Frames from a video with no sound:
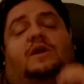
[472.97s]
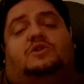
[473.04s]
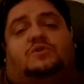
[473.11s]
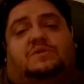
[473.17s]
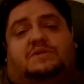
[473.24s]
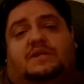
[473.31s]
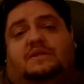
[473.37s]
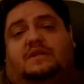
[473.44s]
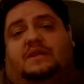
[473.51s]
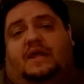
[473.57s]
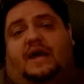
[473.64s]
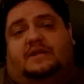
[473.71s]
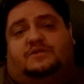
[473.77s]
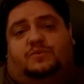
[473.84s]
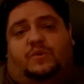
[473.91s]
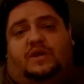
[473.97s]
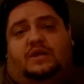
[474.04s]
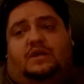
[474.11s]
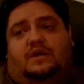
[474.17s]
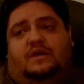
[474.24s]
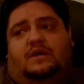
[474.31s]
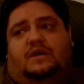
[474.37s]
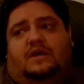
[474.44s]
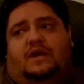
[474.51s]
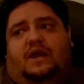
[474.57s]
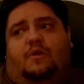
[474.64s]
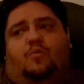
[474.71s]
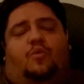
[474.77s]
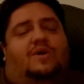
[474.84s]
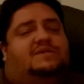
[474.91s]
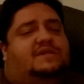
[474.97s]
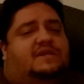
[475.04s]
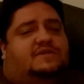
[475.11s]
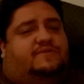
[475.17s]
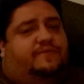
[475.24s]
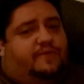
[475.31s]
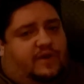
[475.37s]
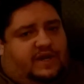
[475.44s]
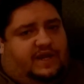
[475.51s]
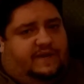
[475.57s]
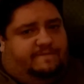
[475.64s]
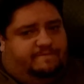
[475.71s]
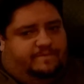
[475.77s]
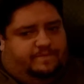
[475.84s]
interesting than last week. It wasn't as funny.